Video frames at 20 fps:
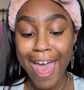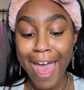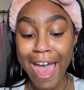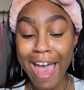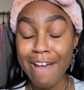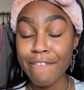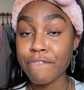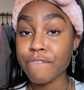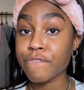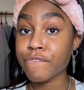
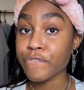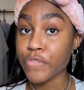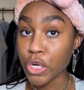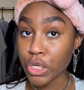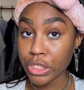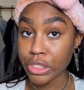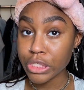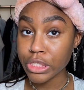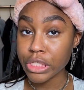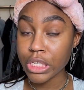At
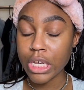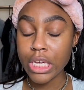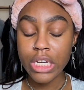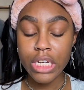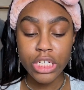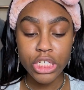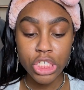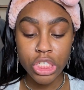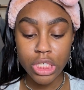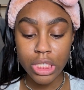first,
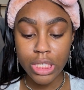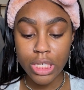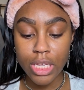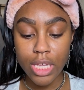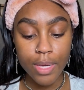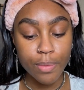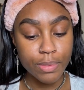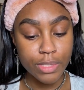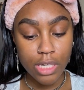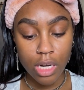
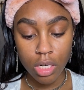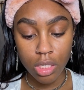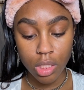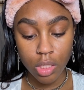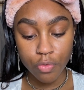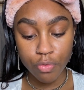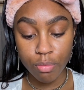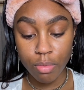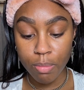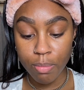initially, it was not
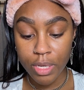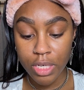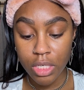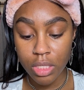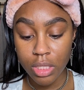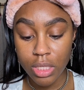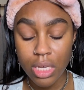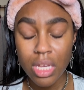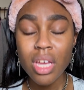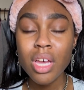good for me
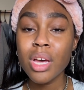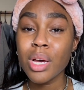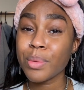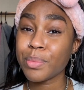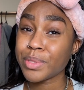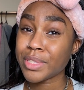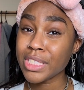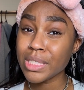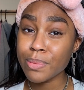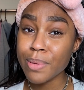mentally,
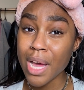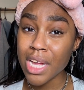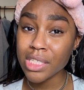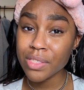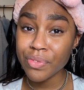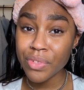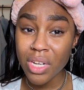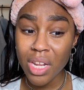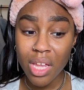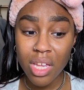but these
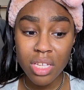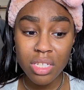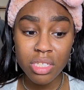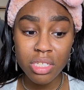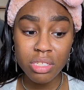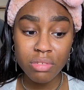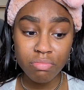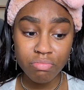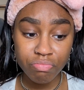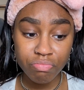past few days,